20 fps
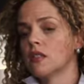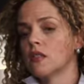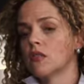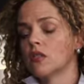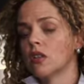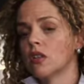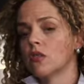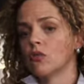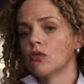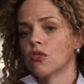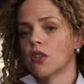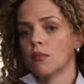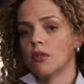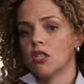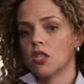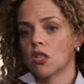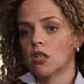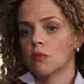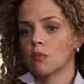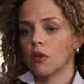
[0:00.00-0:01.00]
can also be
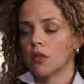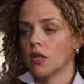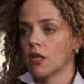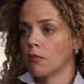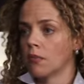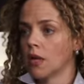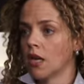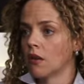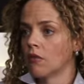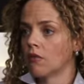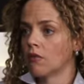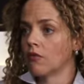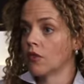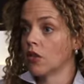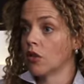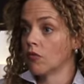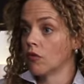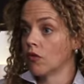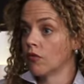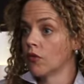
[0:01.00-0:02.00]
judged by the amount of,
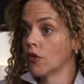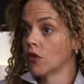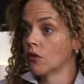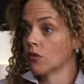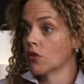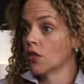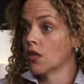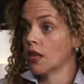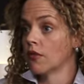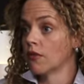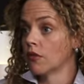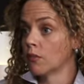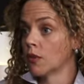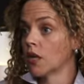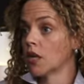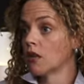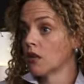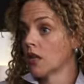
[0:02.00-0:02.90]
referrals you get from current